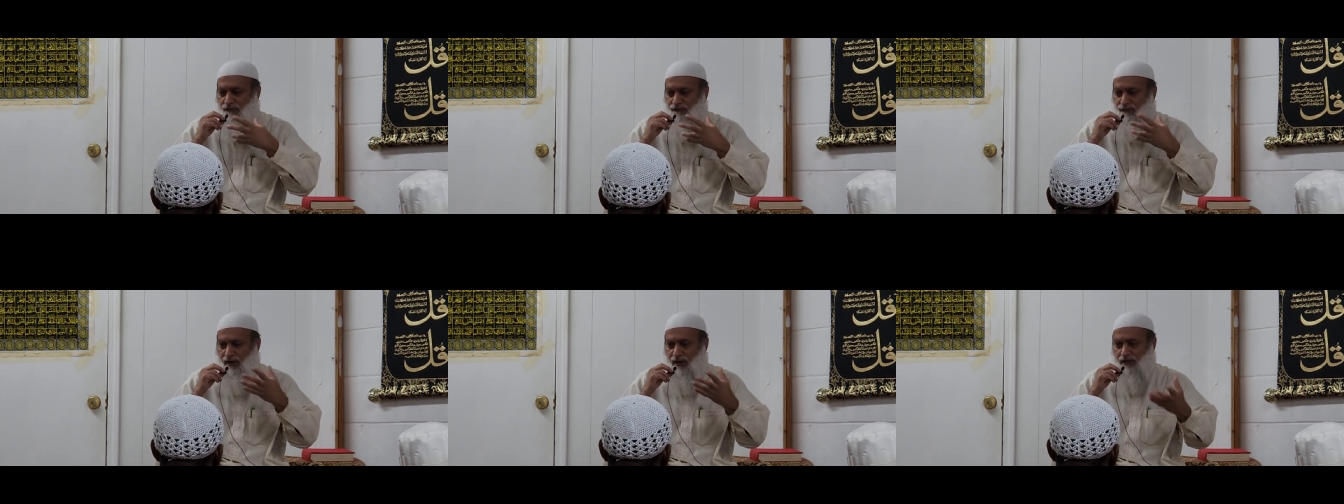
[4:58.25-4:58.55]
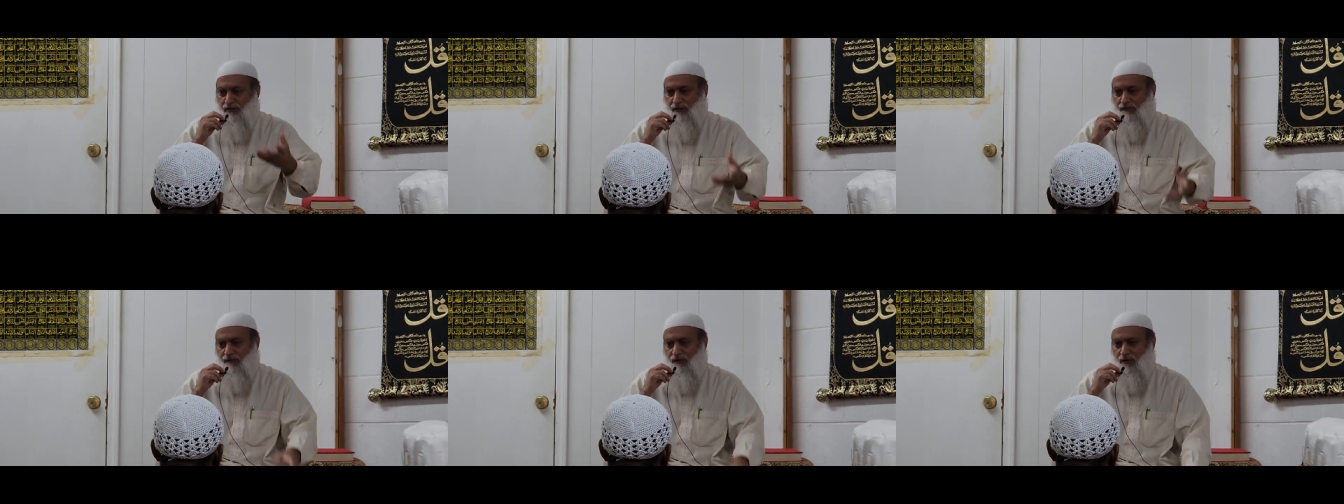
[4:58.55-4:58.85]

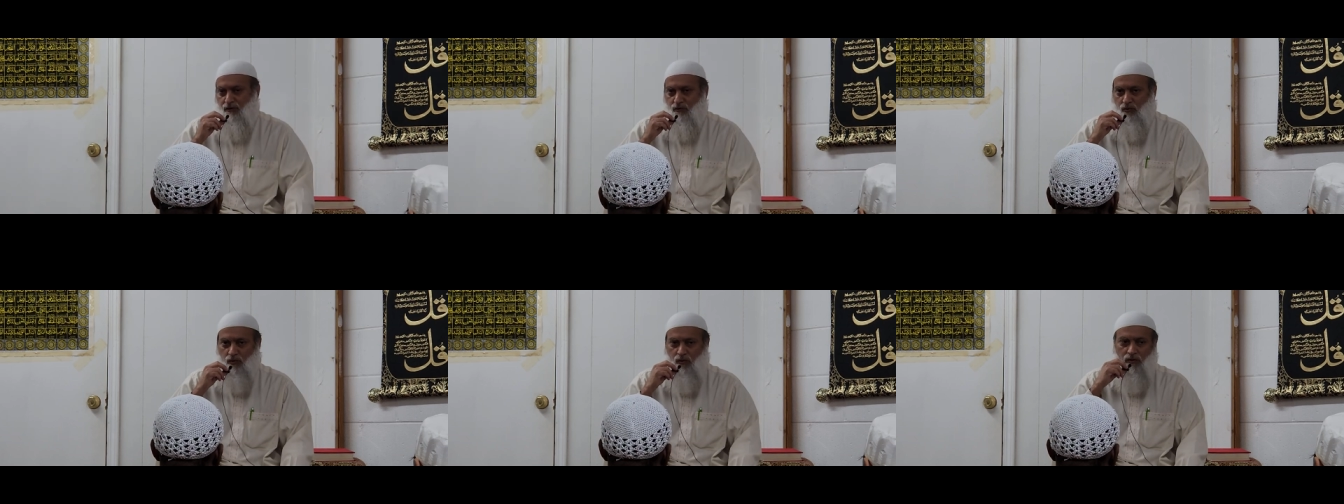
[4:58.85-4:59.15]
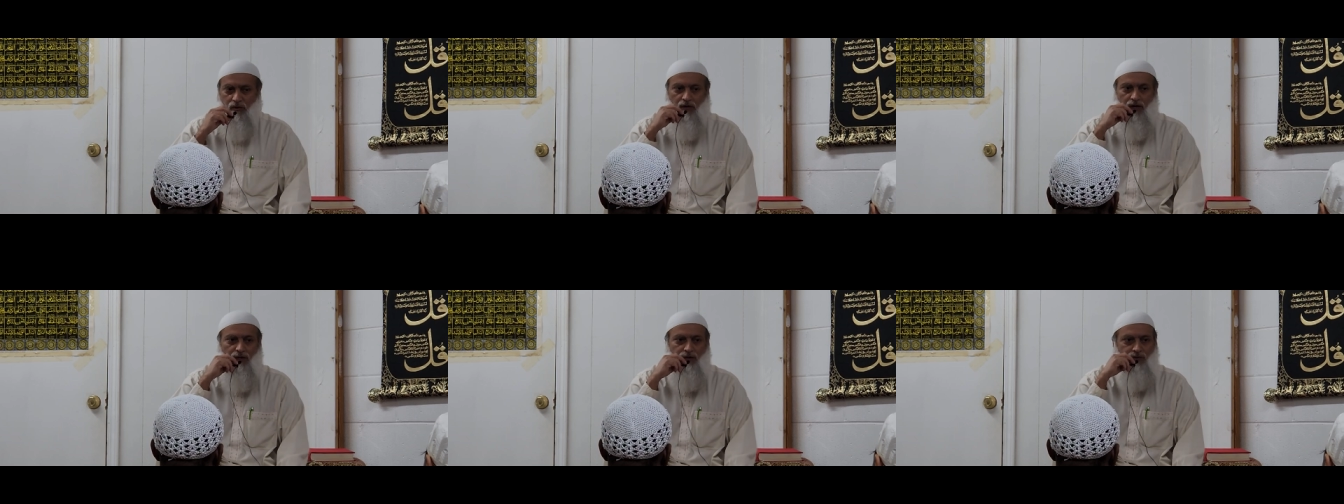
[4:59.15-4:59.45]
face of
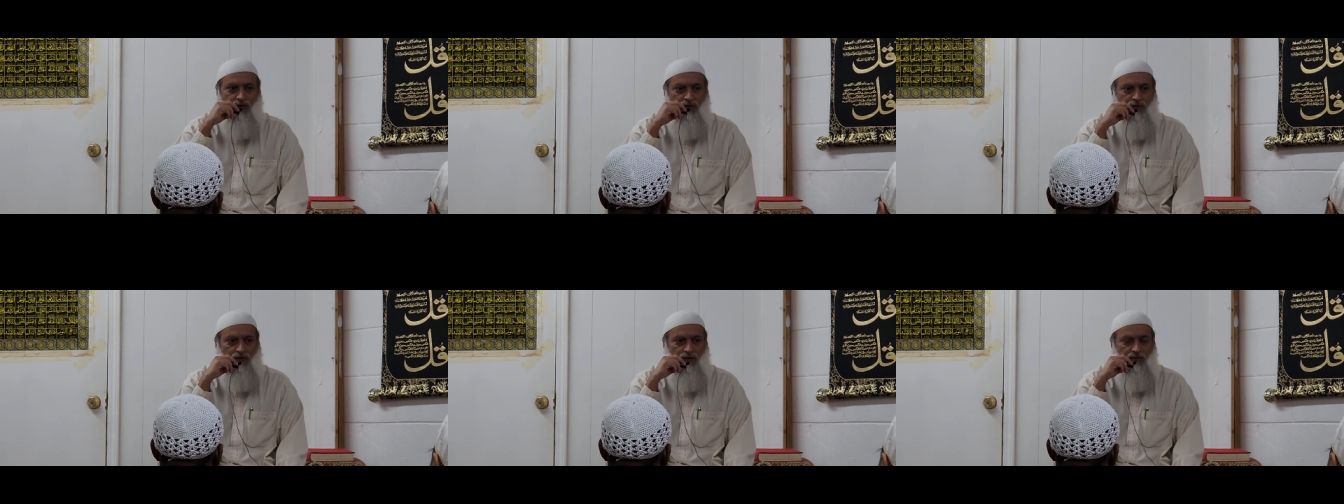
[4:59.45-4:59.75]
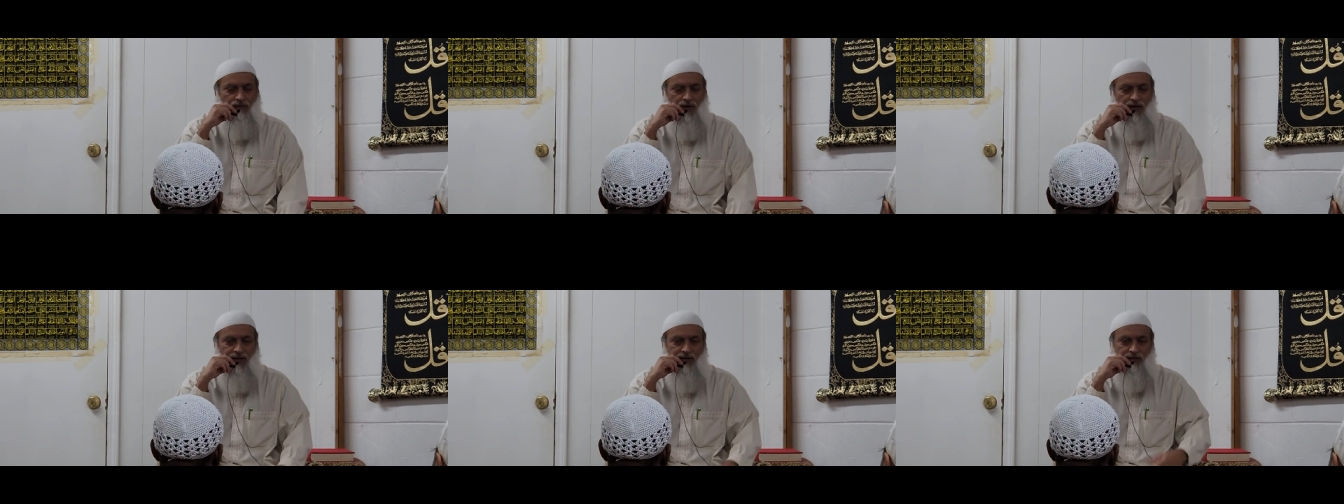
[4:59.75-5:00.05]

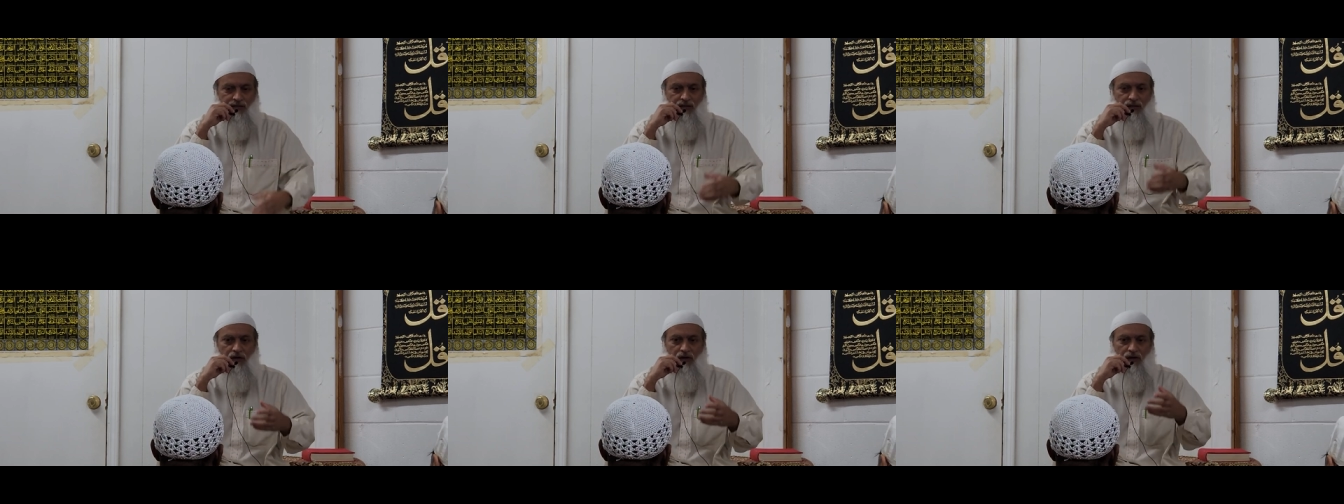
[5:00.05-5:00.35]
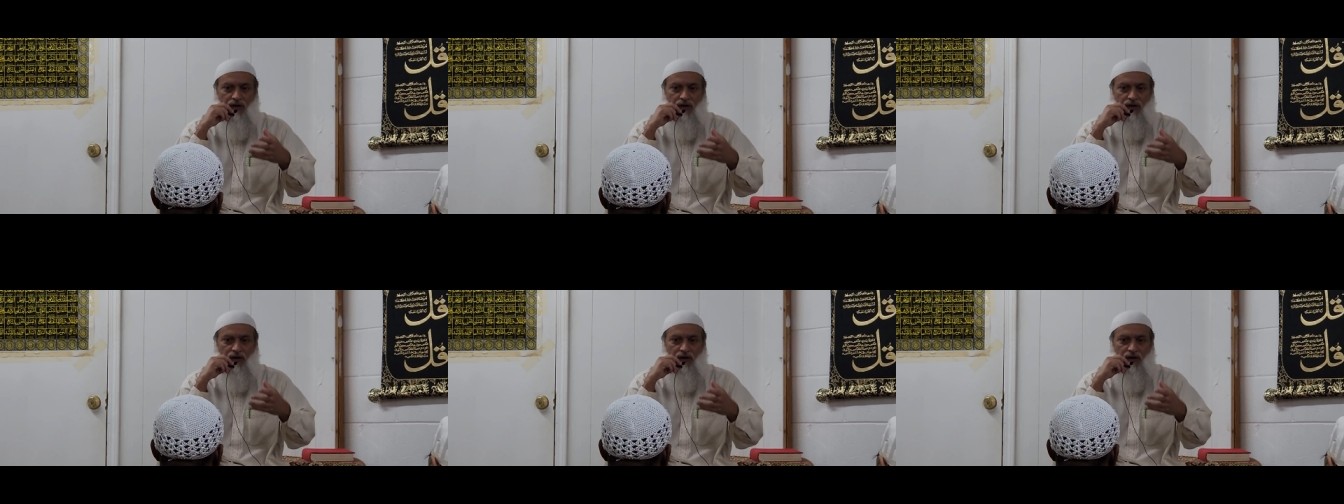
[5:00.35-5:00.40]
Rasulullah as,